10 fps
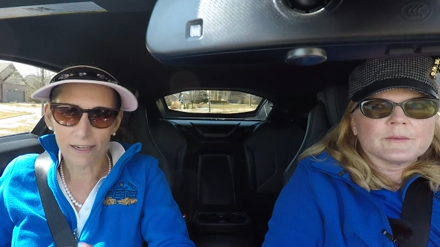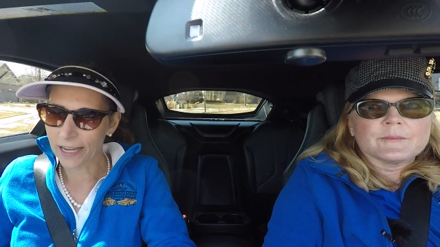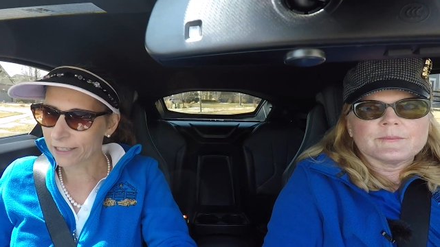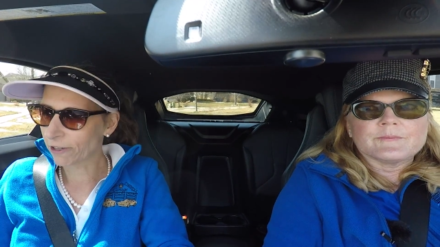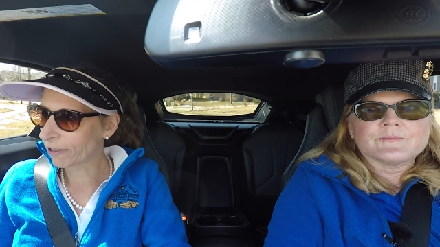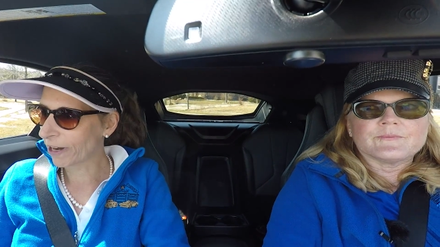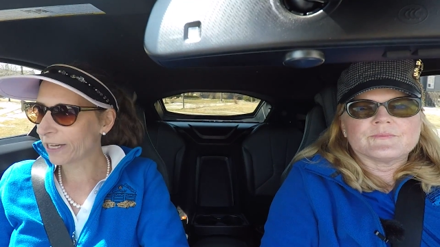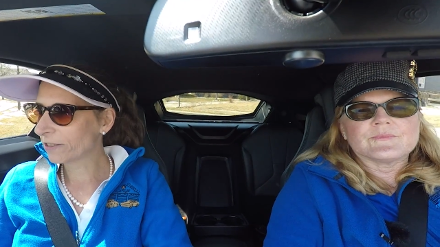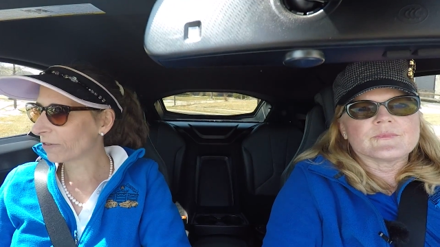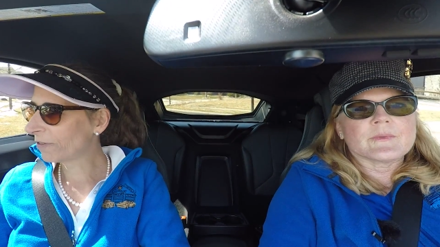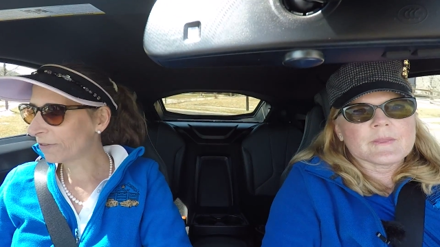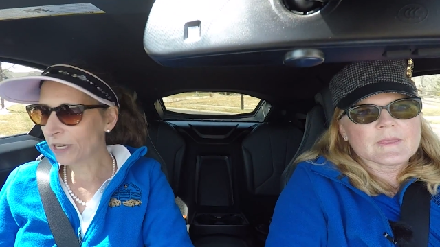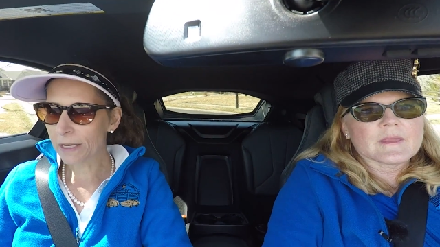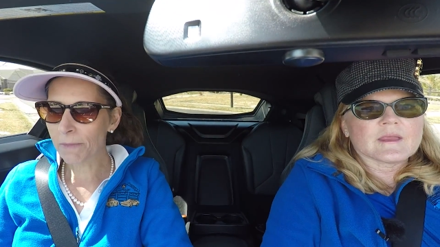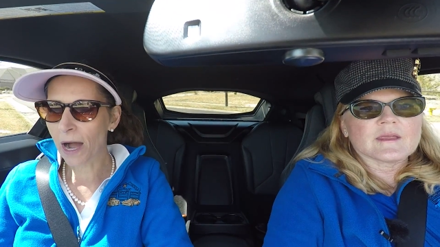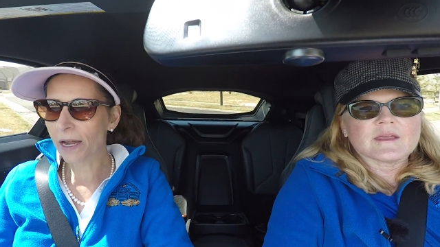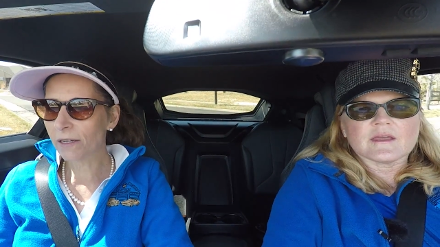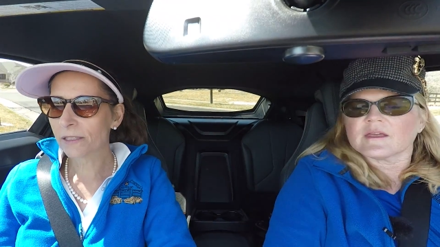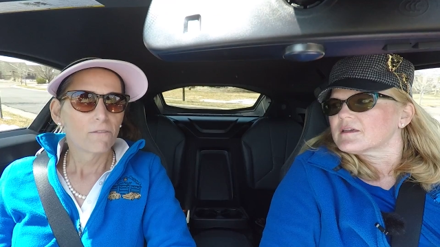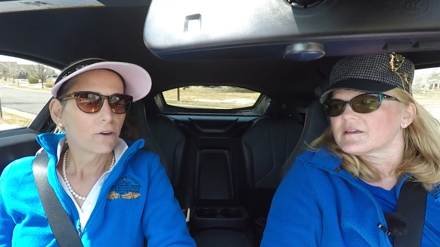Speaker 1: electric range of 15
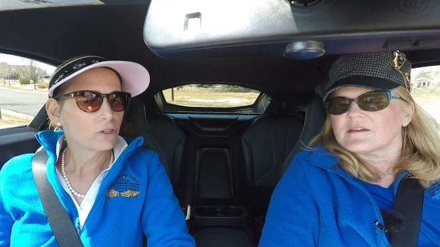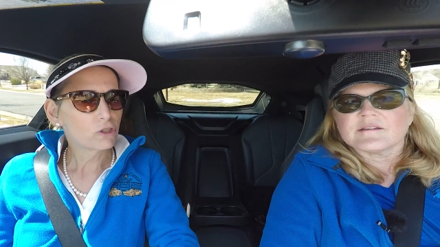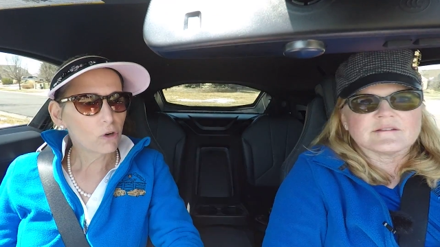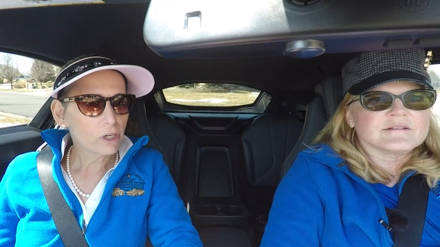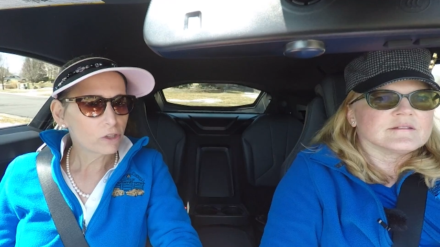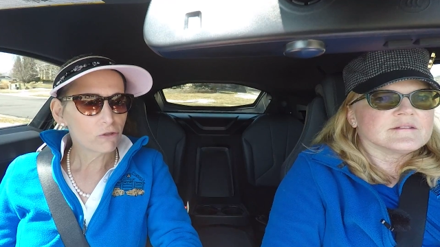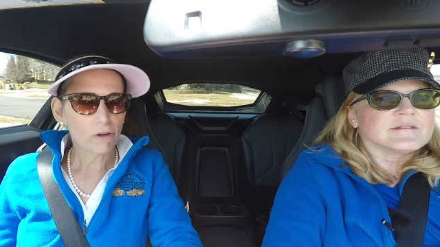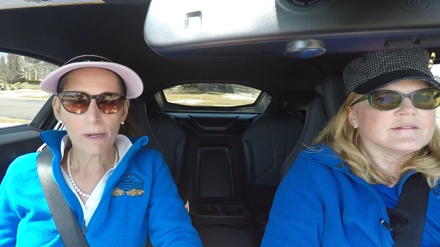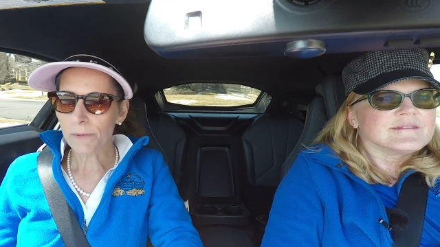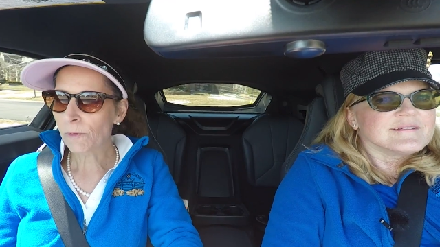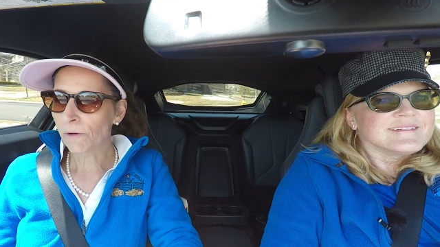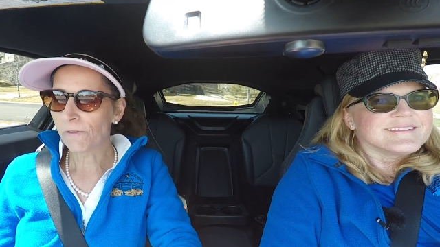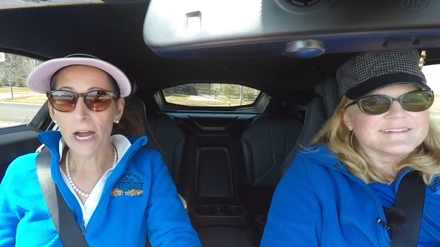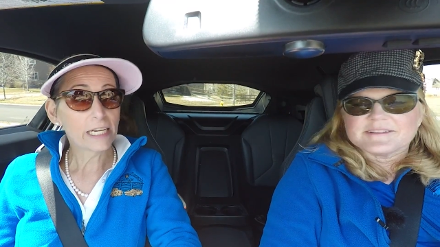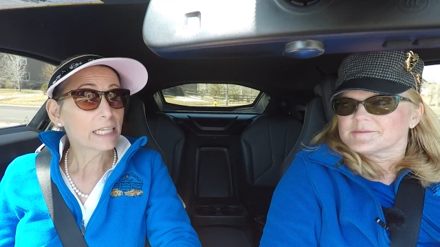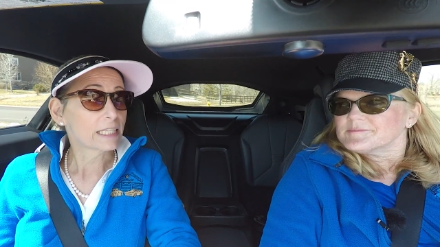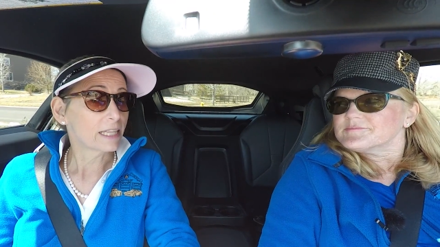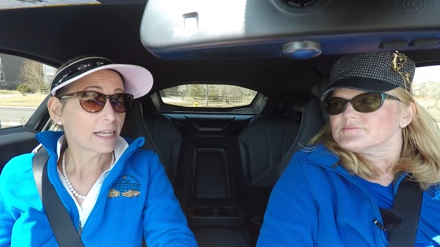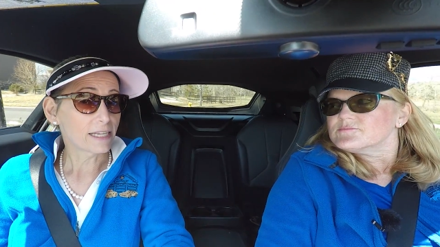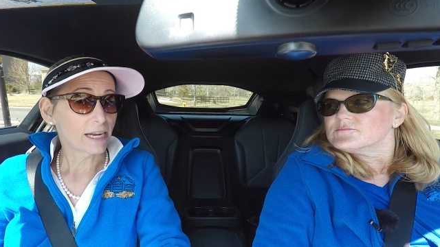miles. For short trips, we're finding that
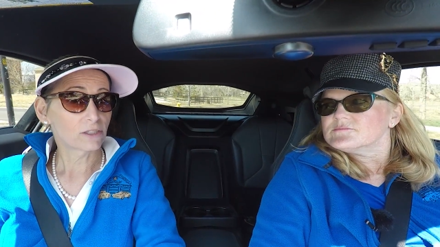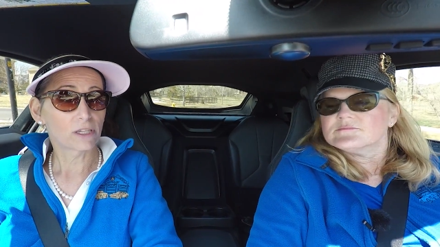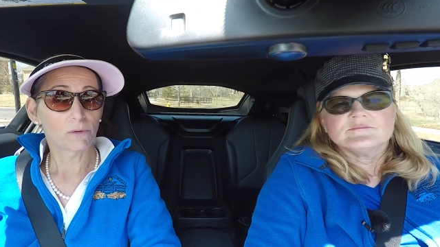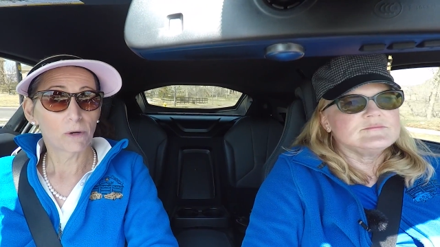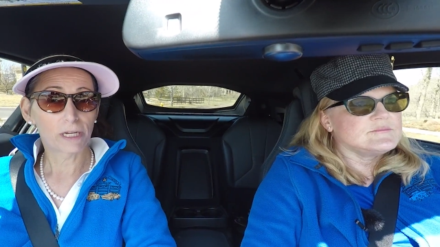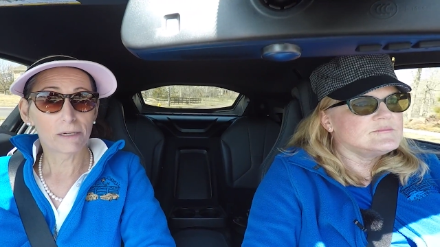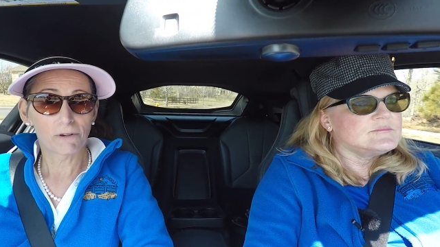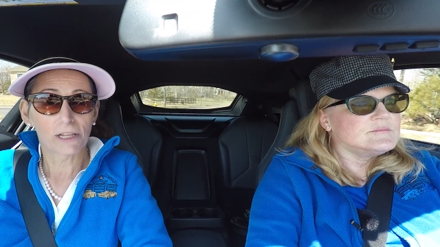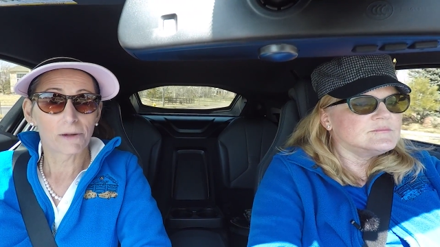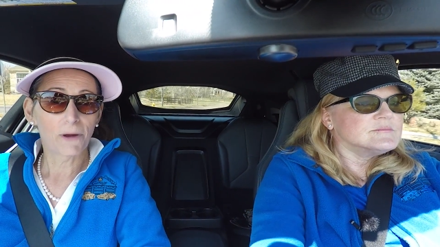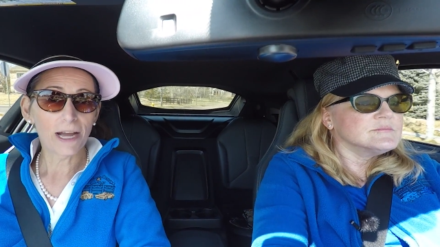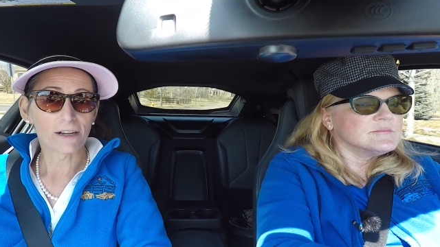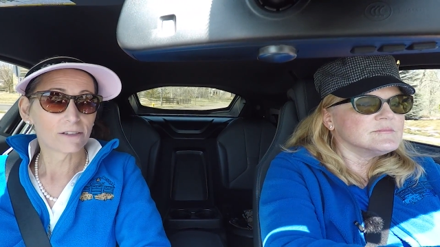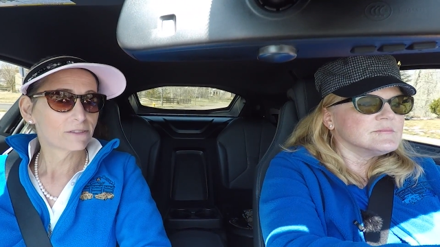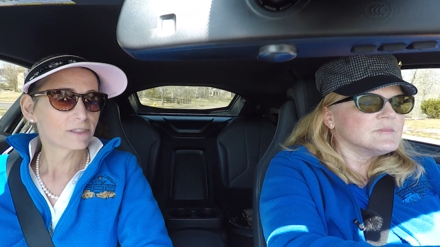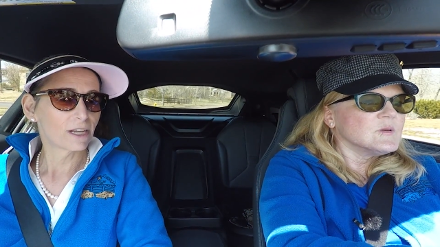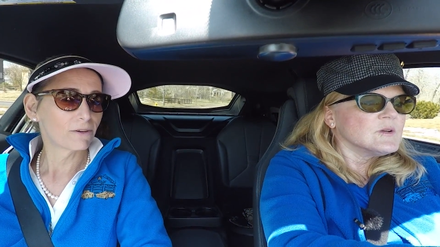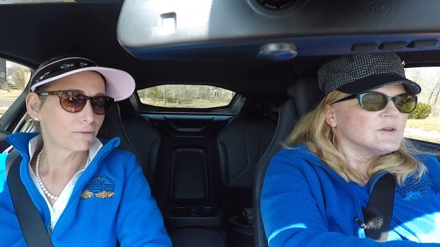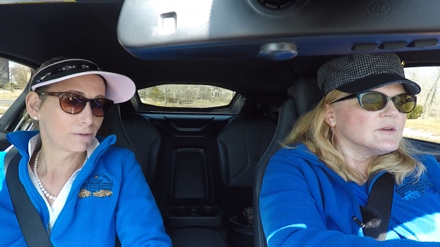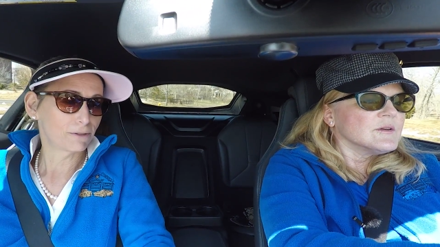that's actually working really well.
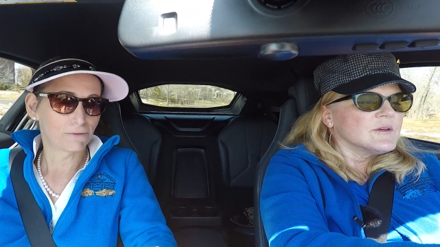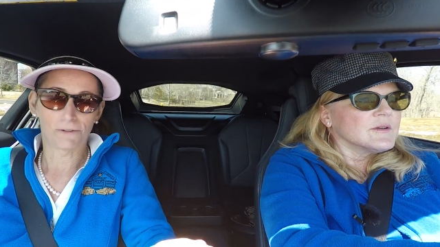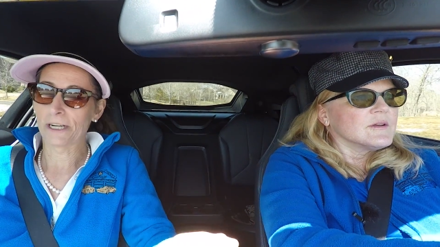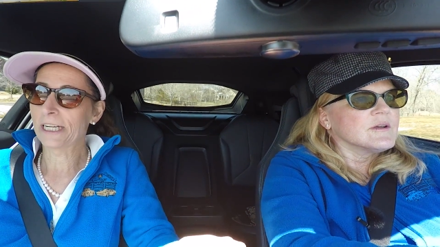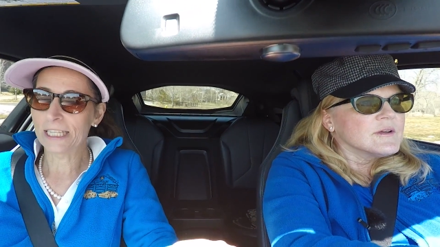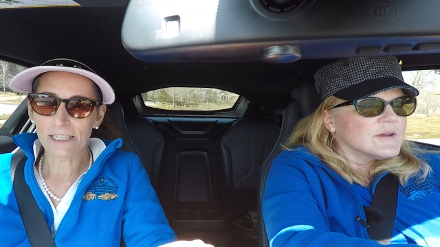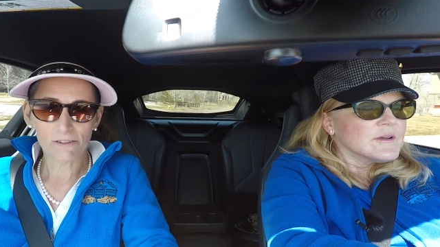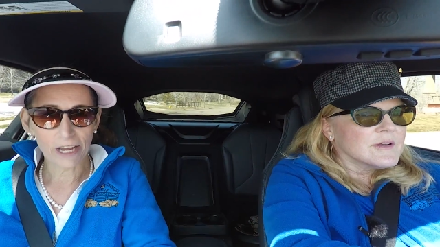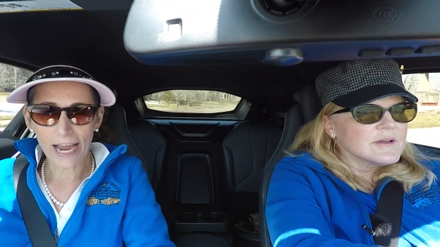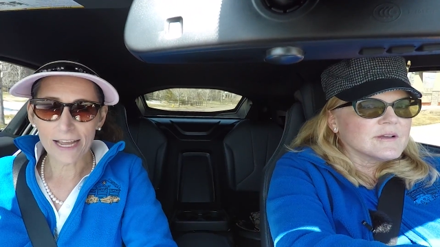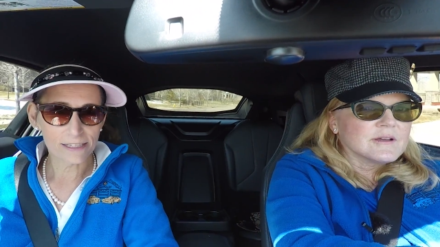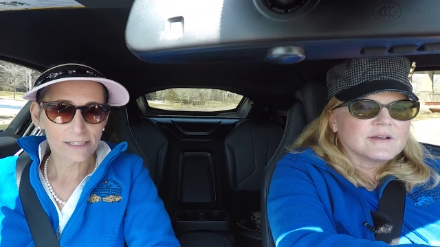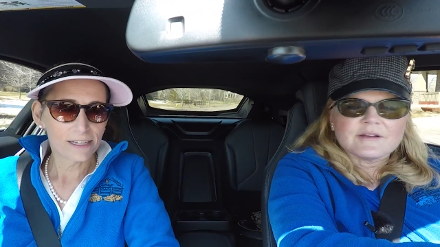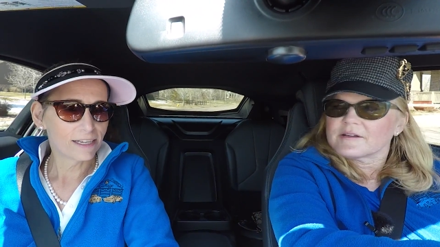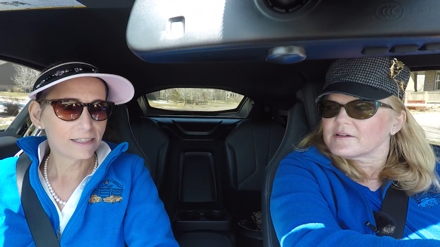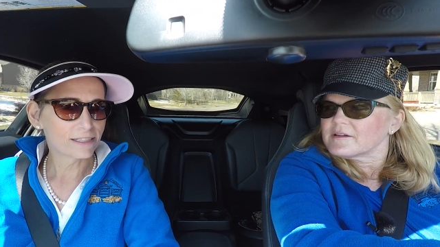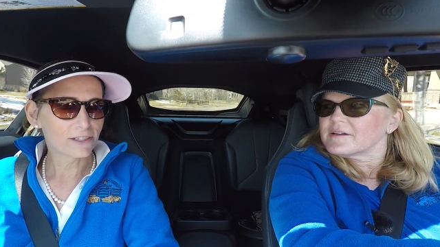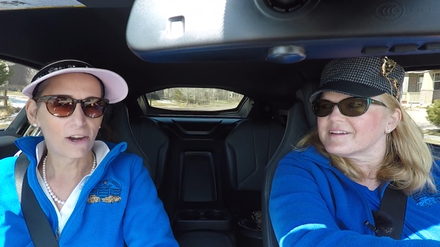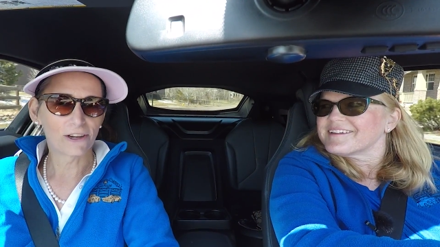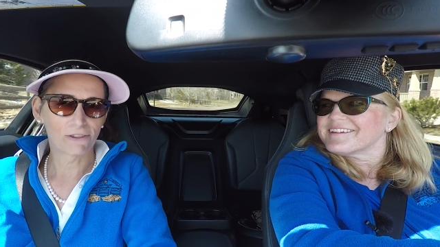So very little gas in this
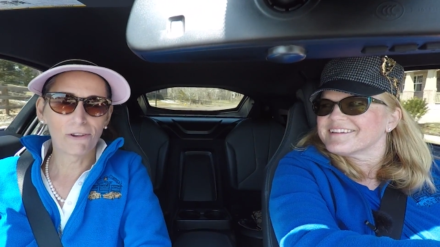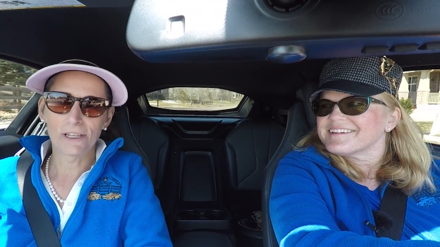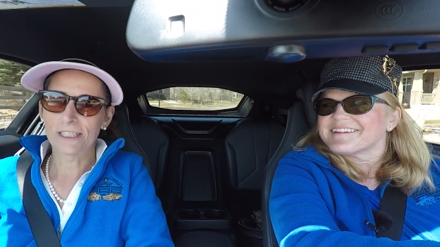car. It's really